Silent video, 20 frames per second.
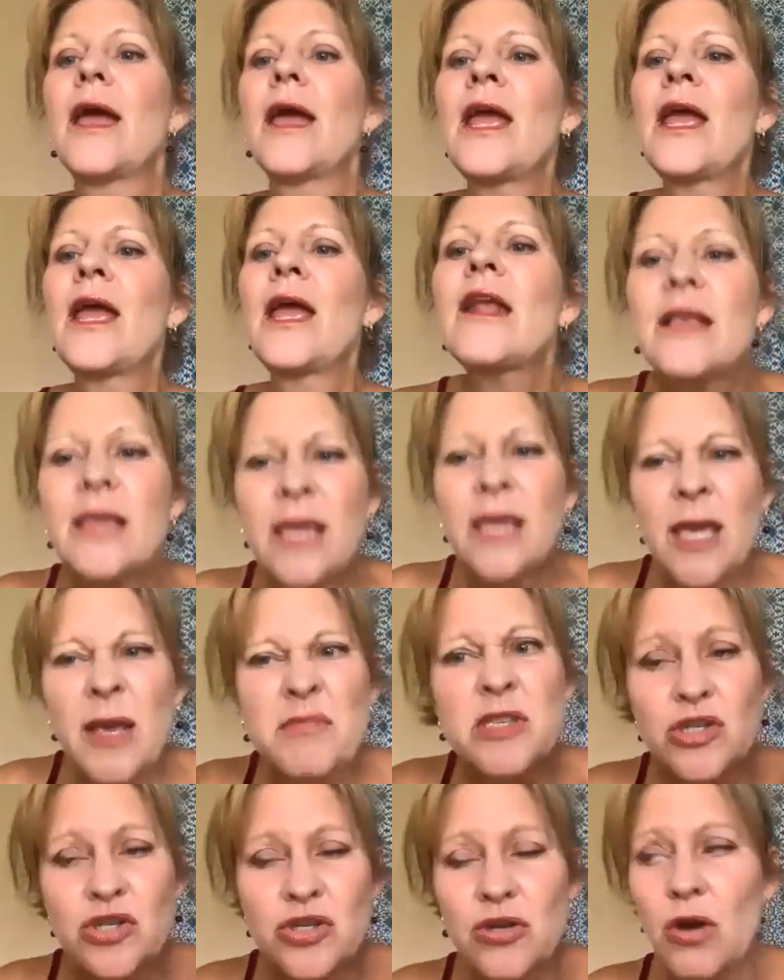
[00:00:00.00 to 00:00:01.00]
And it keeps
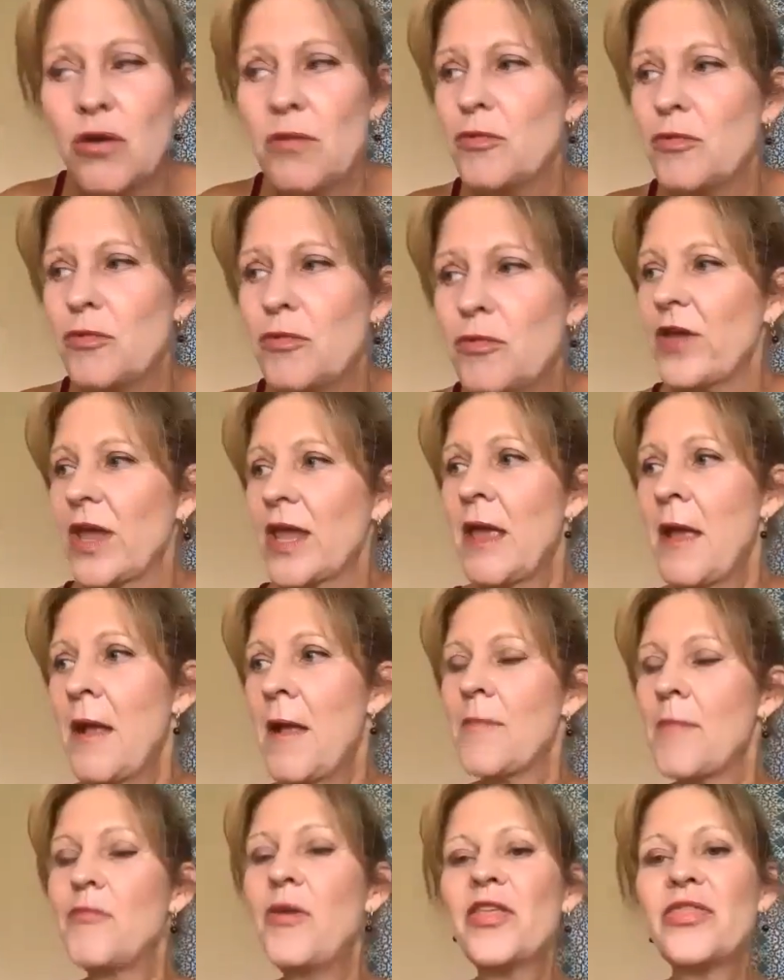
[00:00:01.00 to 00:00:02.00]
the show moving.
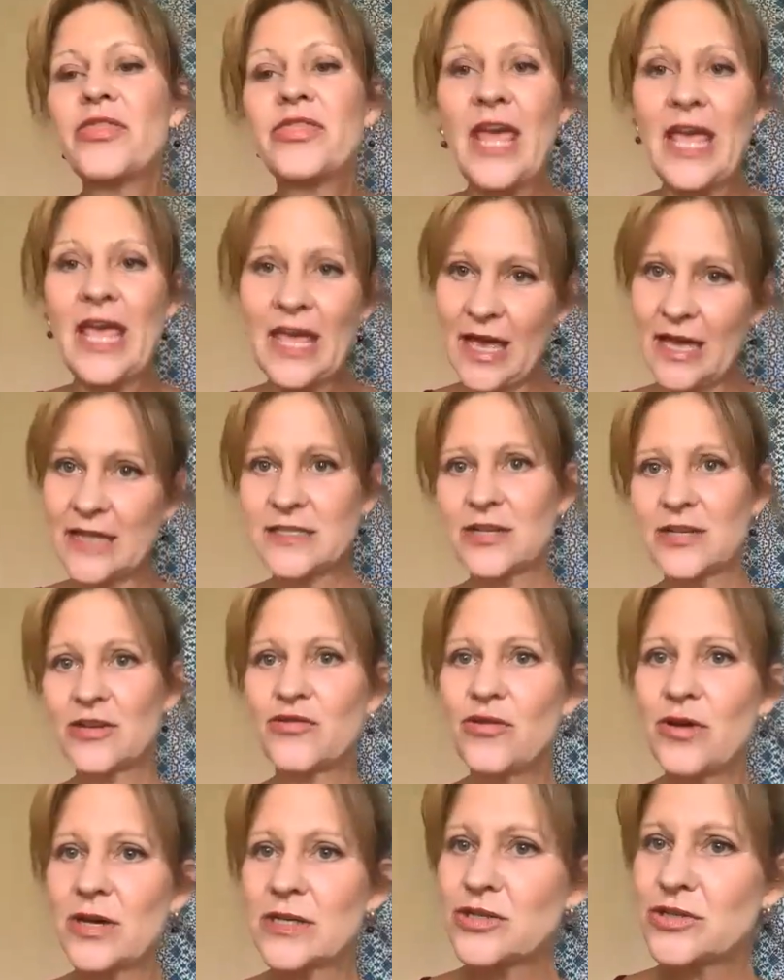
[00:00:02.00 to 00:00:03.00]
But they ask
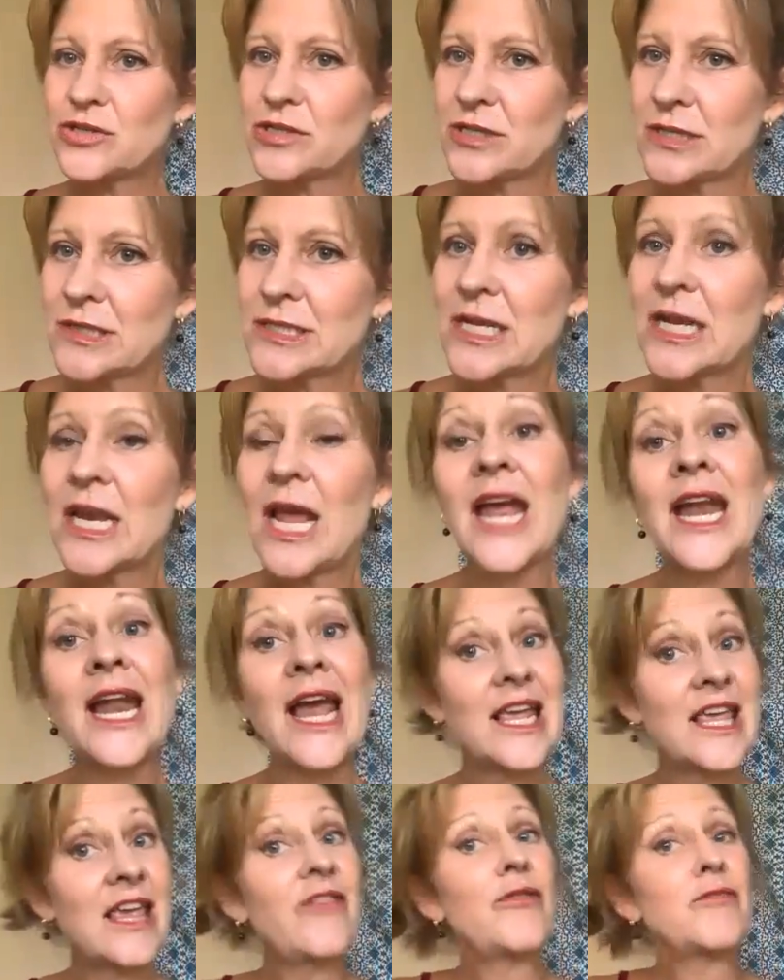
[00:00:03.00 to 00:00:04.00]
questions, and
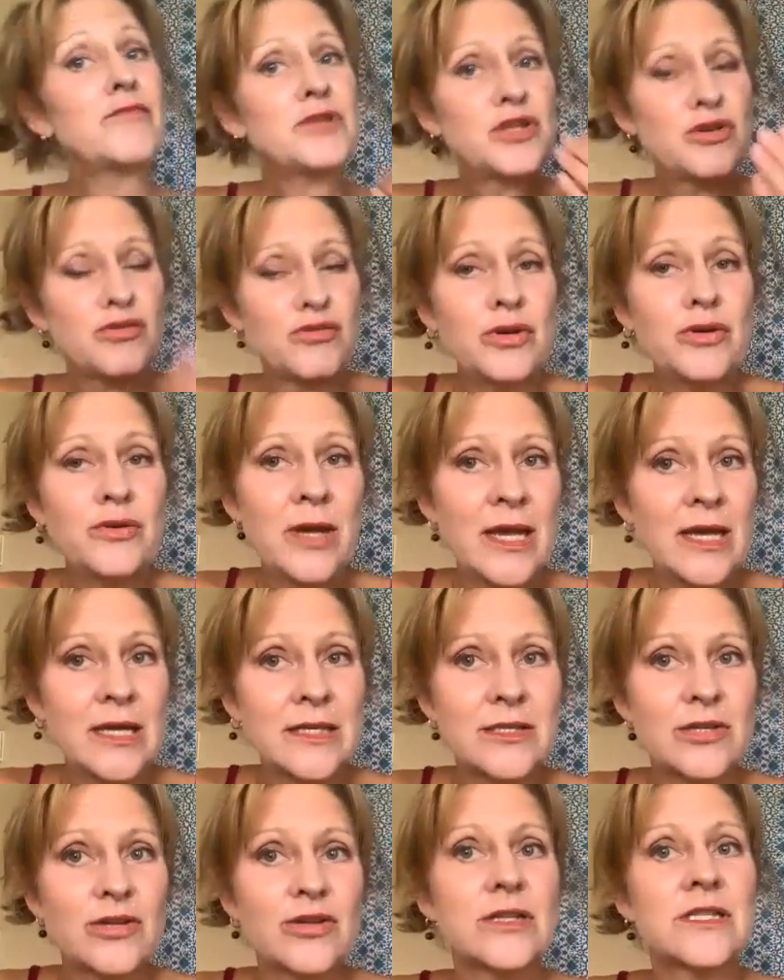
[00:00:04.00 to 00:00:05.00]
I give them true
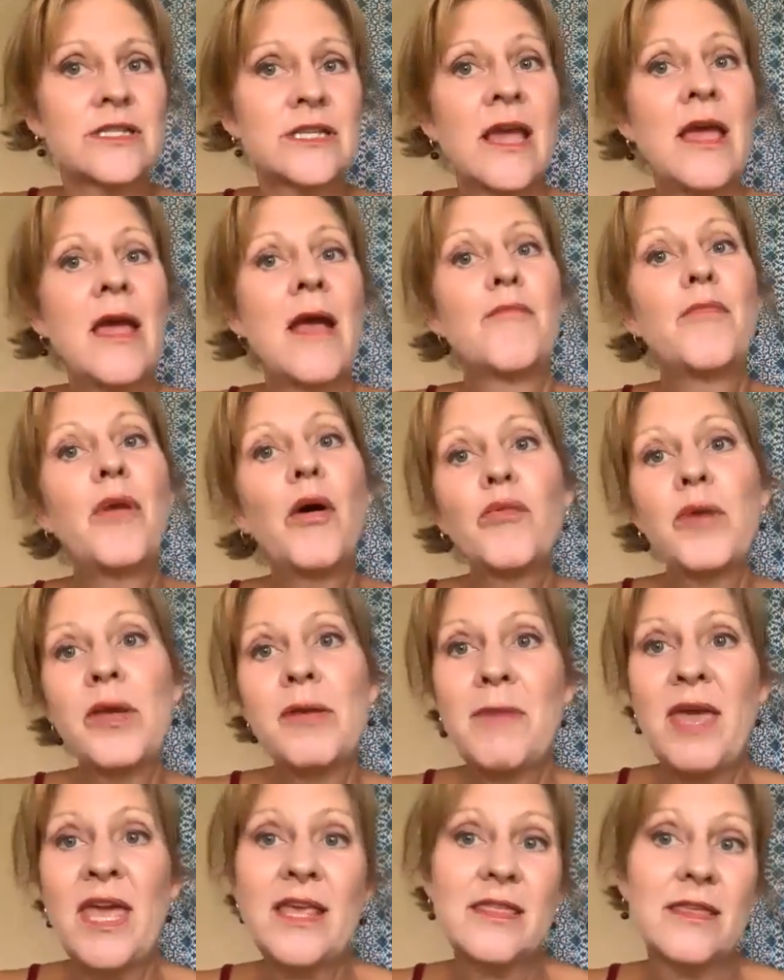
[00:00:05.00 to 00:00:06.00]
answers, but we
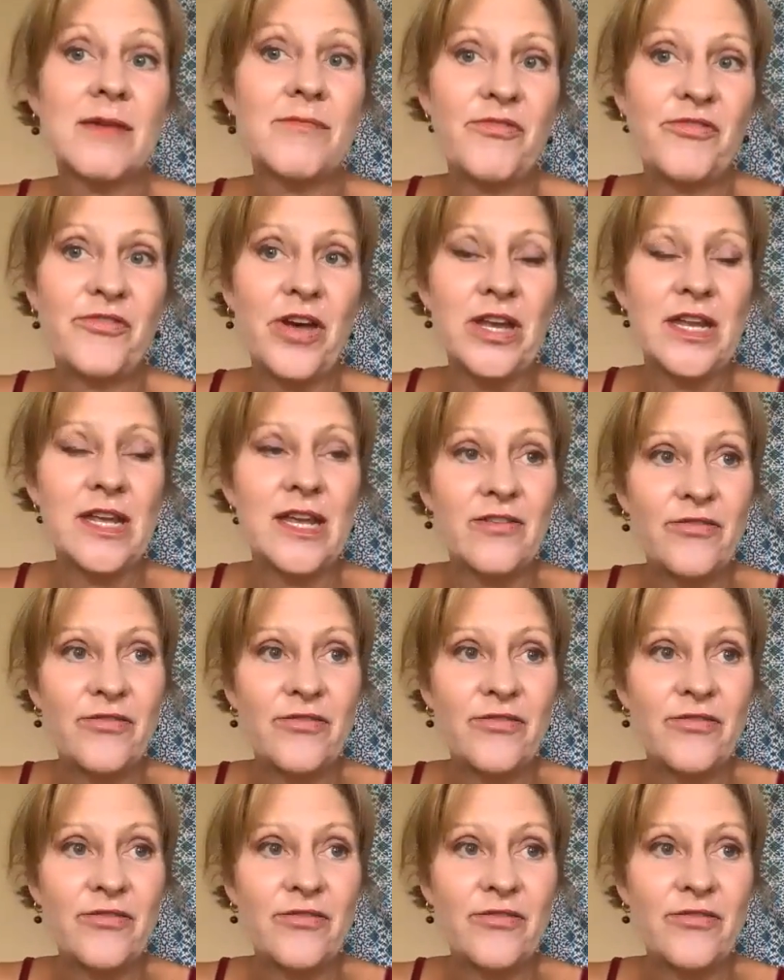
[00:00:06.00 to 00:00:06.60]
make them funny.